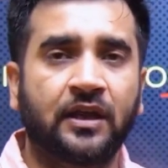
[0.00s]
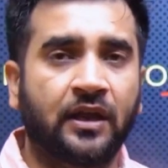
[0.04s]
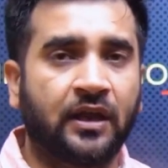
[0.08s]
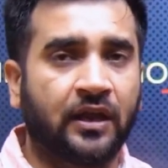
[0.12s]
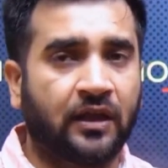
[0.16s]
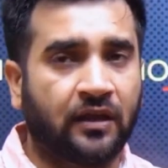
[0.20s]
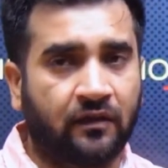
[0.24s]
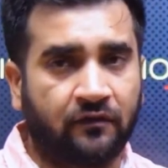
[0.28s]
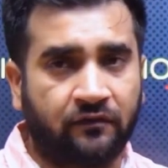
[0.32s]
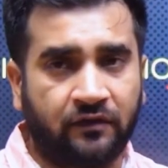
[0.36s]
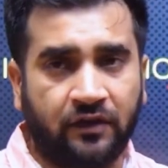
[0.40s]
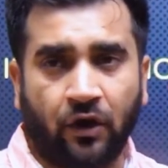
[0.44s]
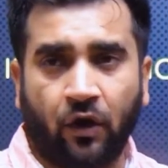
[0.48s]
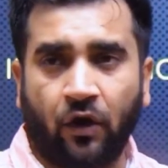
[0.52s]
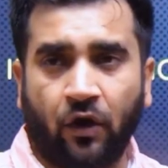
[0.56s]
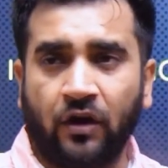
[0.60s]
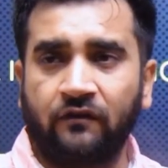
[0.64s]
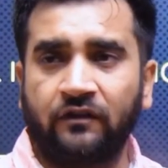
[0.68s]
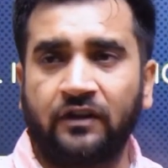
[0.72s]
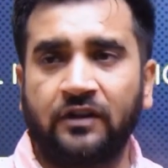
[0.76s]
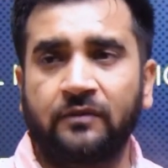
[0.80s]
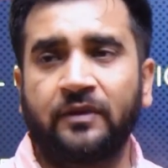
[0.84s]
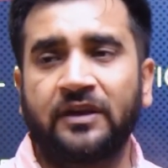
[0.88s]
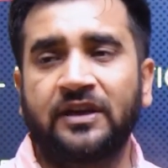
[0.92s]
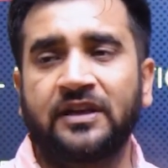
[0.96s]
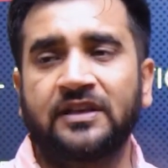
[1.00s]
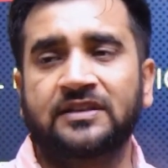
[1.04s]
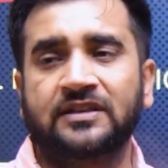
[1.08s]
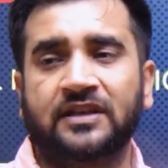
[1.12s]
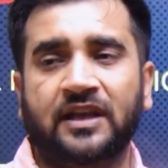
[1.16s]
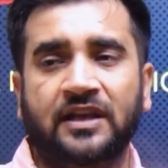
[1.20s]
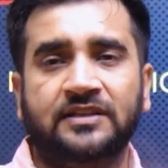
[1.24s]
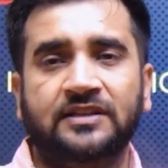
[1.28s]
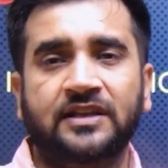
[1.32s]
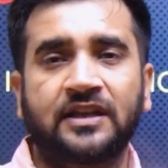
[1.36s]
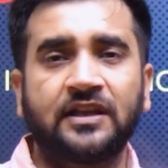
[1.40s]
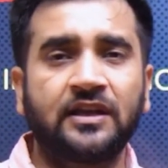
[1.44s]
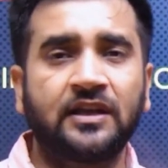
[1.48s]
We all will be
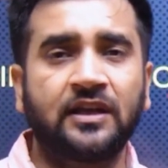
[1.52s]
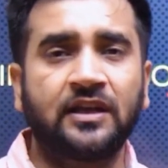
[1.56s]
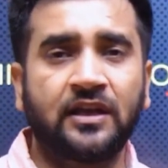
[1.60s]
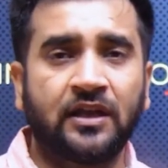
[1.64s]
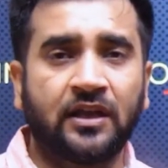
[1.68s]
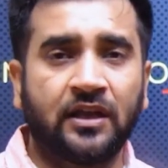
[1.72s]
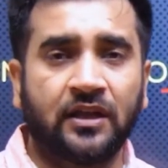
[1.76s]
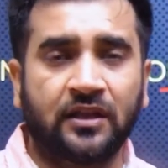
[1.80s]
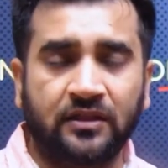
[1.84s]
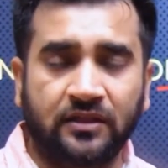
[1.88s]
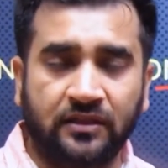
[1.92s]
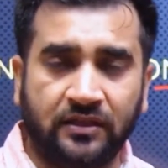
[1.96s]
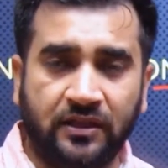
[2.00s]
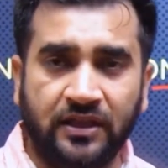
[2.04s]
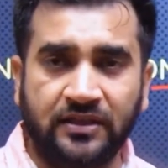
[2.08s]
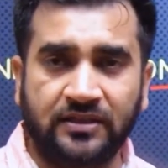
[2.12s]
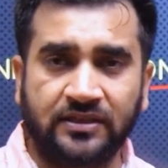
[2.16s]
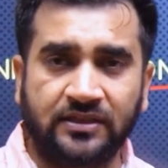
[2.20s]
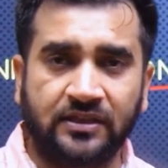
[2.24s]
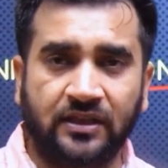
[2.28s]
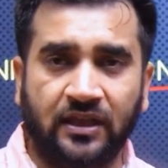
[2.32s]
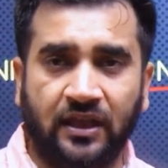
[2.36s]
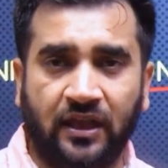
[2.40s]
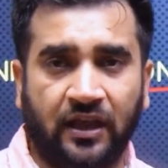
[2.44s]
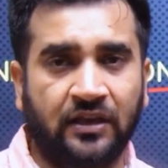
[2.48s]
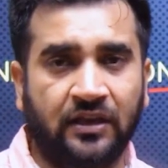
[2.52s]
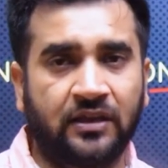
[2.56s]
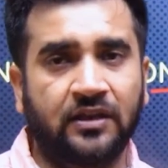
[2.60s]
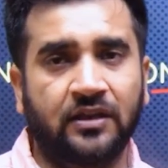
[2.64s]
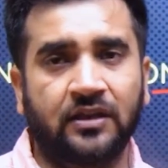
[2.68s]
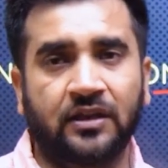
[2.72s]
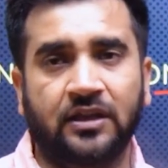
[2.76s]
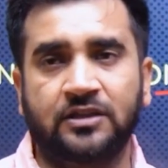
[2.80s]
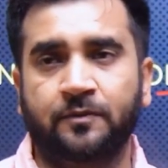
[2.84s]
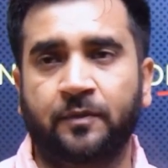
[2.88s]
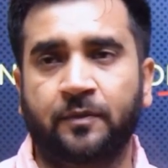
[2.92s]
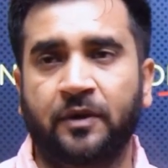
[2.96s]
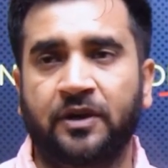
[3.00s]
discussing this in
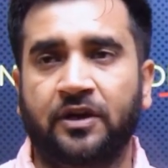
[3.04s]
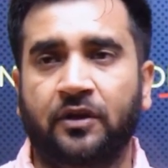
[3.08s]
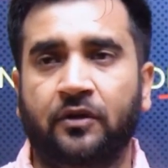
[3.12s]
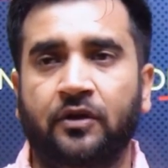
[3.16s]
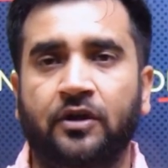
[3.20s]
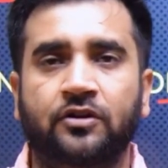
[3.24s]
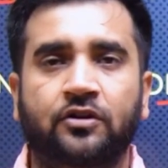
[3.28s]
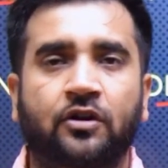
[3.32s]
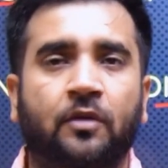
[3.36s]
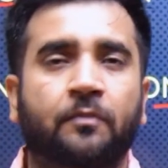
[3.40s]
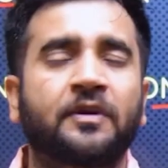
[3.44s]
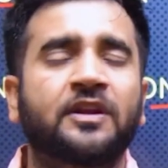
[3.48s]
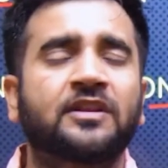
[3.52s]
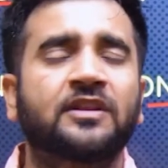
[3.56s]
this particular topic.